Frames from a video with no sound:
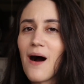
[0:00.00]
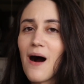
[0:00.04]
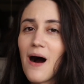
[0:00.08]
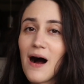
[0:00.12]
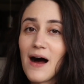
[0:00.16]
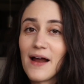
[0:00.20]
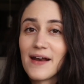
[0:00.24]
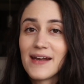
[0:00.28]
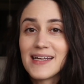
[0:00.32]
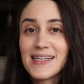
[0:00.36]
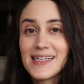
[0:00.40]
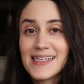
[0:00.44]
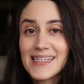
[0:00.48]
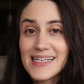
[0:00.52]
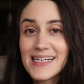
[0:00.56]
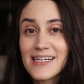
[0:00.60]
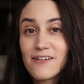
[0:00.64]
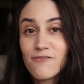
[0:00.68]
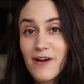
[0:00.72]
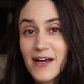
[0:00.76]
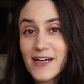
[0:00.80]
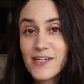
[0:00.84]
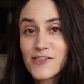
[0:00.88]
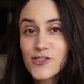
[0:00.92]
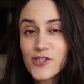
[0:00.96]
on in the
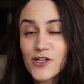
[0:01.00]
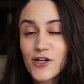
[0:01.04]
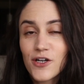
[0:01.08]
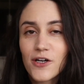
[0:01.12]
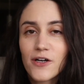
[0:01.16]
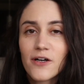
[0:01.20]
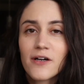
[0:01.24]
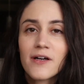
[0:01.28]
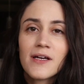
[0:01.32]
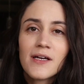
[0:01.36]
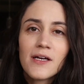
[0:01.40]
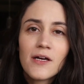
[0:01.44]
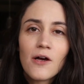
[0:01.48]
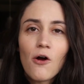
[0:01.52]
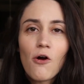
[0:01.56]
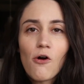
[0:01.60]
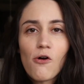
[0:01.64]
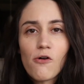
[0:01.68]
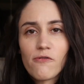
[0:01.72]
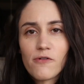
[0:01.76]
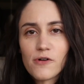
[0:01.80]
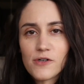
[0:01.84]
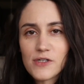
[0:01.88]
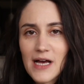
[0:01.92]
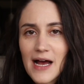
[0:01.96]
adventure
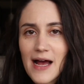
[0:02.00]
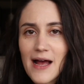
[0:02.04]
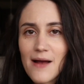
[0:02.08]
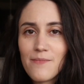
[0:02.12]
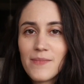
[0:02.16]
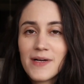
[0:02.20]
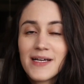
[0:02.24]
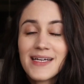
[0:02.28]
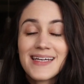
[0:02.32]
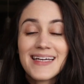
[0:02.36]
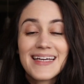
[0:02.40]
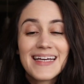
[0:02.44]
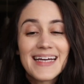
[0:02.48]
over time.